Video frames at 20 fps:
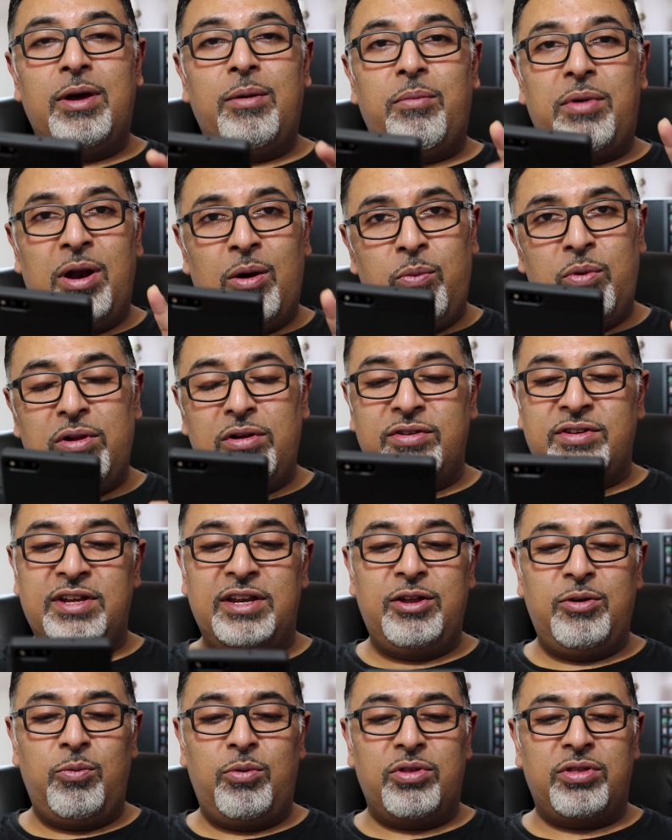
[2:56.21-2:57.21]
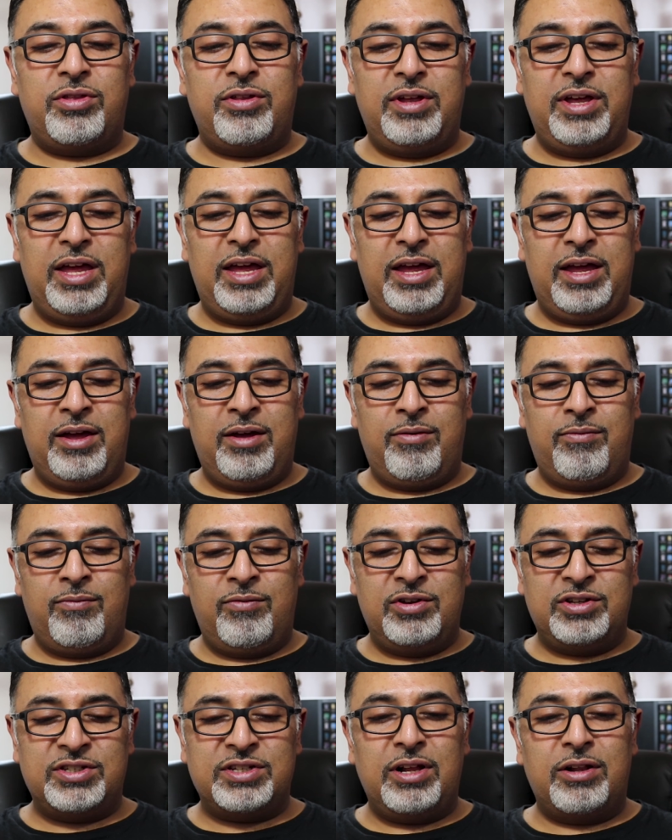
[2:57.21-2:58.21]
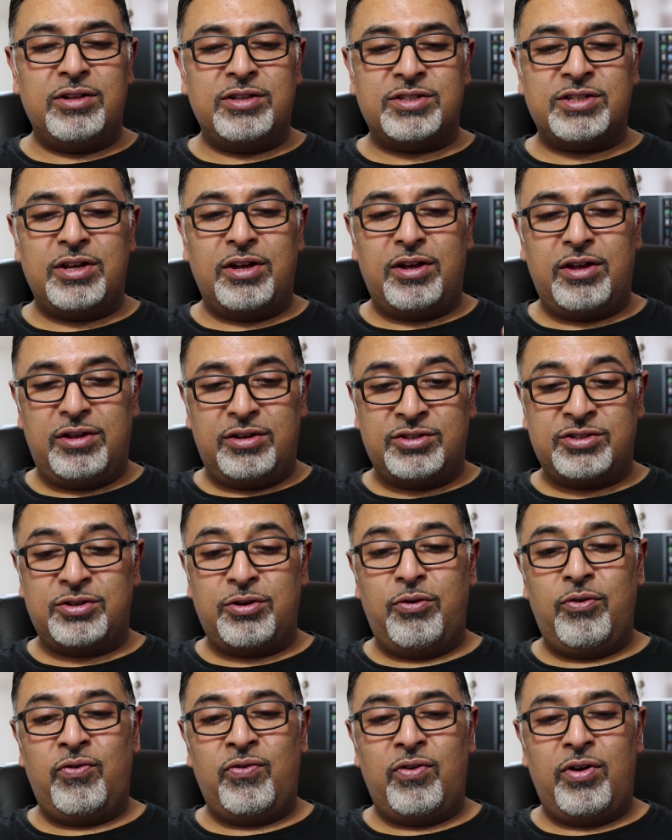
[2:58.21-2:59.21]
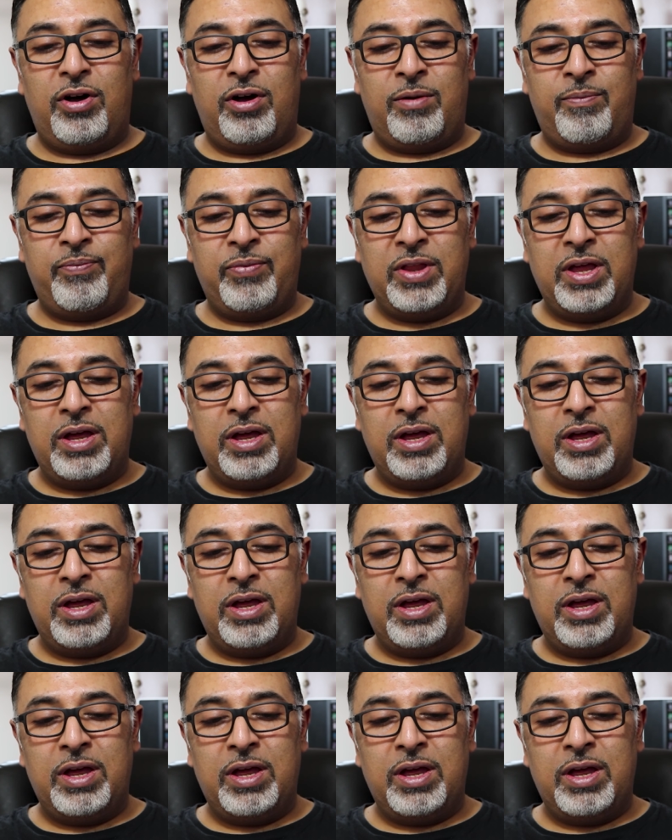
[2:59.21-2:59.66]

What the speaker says: but I will tell you what the results are so far.